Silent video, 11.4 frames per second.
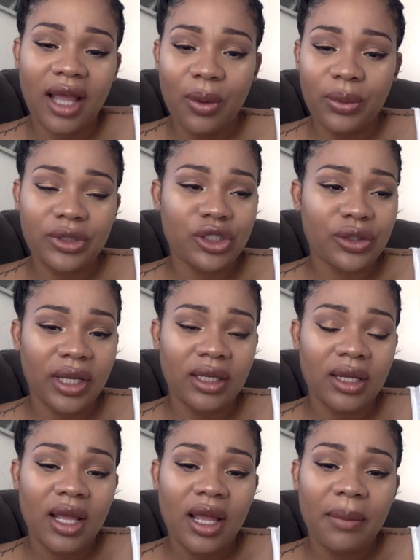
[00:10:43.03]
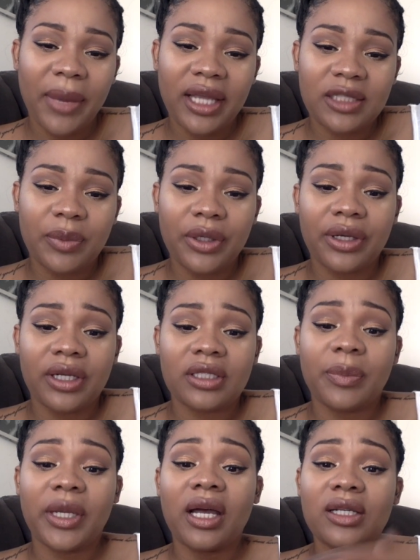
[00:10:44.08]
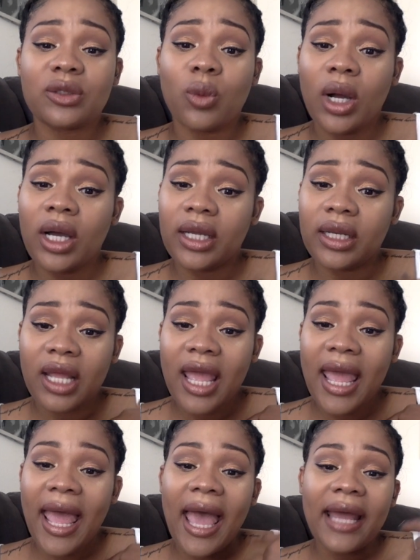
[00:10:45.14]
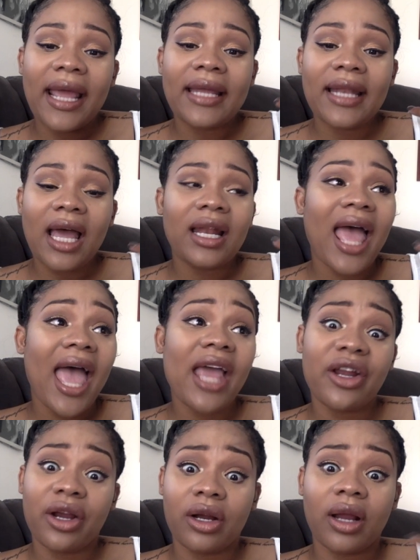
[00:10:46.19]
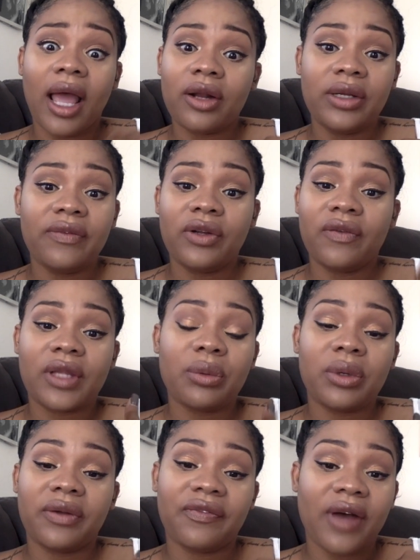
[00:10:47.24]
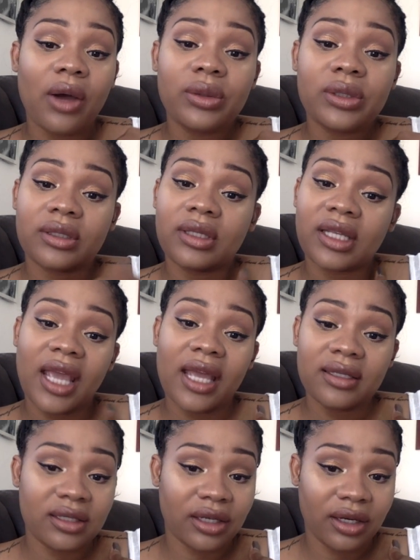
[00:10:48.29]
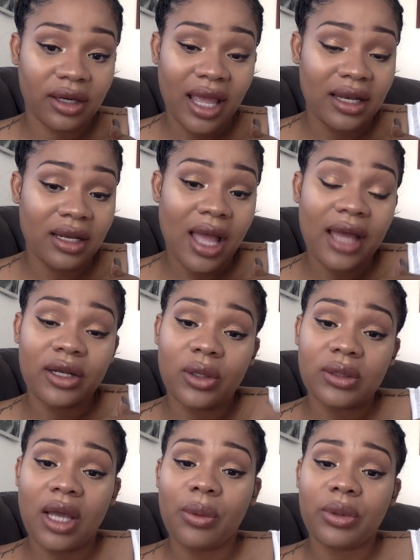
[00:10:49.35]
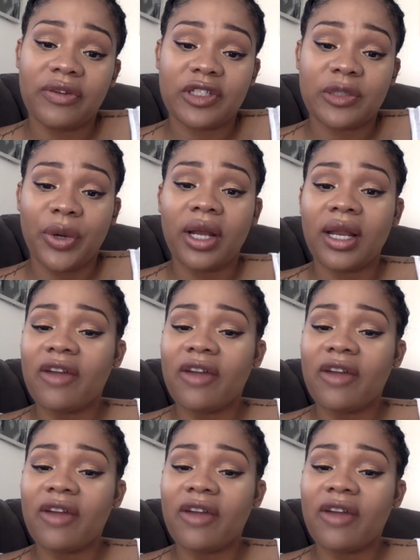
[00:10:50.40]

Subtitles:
I wouldn't trade my experience, because one, had I not had her, I don't even know if they would have found the cancer, and God knows how it would have spread.